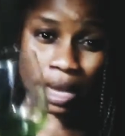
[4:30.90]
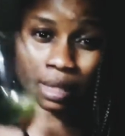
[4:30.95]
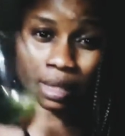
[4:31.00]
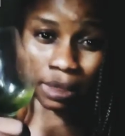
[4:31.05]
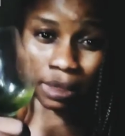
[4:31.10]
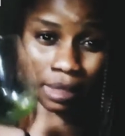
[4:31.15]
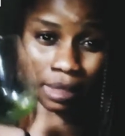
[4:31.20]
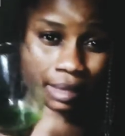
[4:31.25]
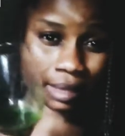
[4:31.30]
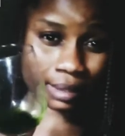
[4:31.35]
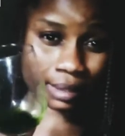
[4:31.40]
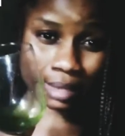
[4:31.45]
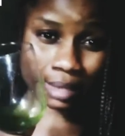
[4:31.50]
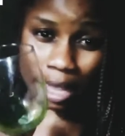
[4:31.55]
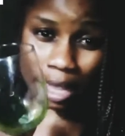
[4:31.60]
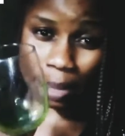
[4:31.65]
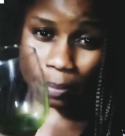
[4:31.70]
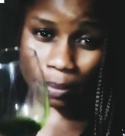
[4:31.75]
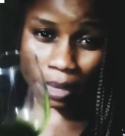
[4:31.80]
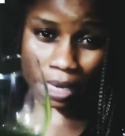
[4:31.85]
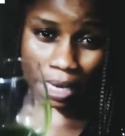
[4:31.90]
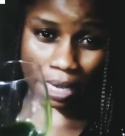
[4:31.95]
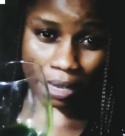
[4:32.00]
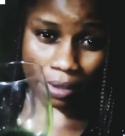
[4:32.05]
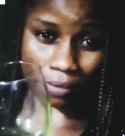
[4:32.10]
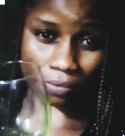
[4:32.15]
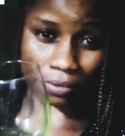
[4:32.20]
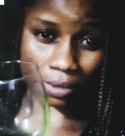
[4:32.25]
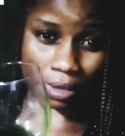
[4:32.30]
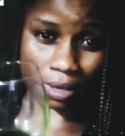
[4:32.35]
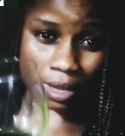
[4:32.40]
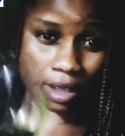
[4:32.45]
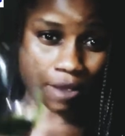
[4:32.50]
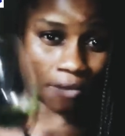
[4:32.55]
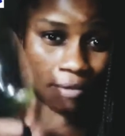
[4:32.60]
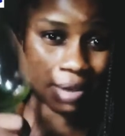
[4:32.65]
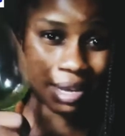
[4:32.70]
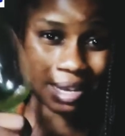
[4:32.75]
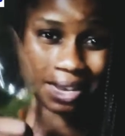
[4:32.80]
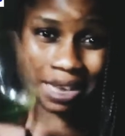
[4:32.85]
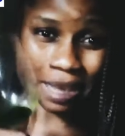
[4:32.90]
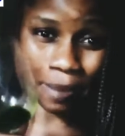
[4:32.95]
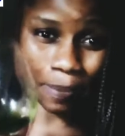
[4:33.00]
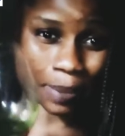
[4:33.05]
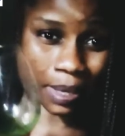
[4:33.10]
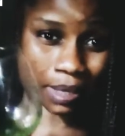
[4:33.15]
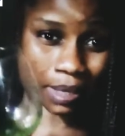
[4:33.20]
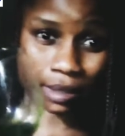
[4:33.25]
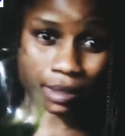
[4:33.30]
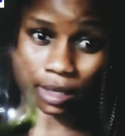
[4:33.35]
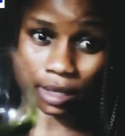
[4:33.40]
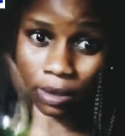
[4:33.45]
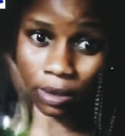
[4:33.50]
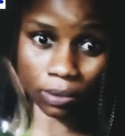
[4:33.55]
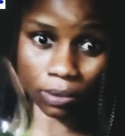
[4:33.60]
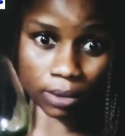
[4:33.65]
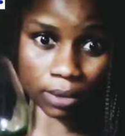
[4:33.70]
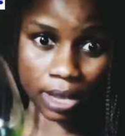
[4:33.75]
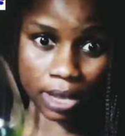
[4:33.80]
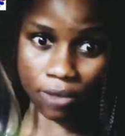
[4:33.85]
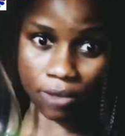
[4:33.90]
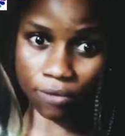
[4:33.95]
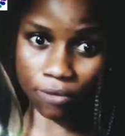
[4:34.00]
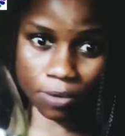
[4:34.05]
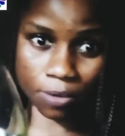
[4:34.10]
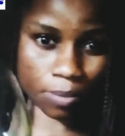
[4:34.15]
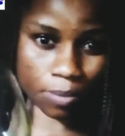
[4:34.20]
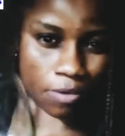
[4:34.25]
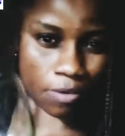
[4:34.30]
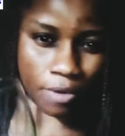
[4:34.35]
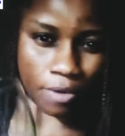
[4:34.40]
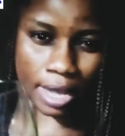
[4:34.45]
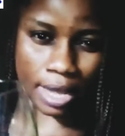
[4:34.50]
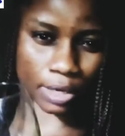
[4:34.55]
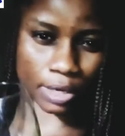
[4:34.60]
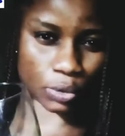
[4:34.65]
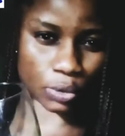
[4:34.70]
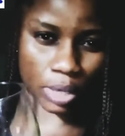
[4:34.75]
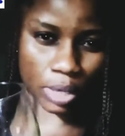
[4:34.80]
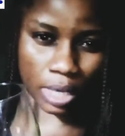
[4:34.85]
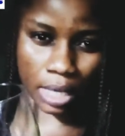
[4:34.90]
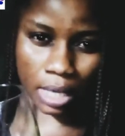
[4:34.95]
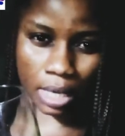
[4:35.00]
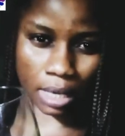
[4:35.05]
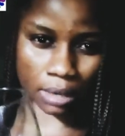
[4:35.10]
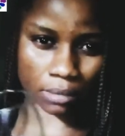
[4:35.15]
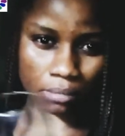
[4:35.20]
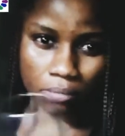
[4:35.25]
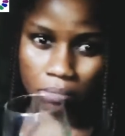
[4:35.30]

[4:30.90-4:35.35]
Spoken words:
This same leaf, if I keep it till evening before I drink it,